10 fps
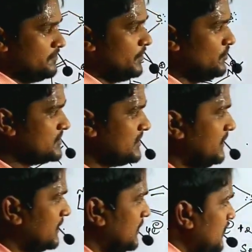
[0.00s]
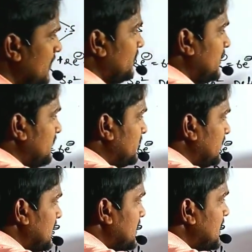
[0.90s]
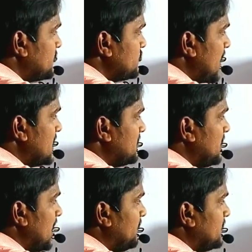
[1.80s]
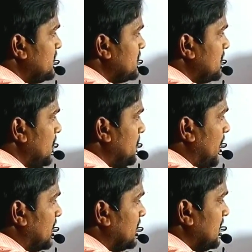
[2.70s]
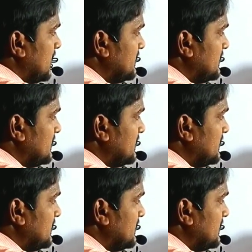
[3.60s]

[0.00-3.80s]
compounds, here whenever the heteroatom having the double bond,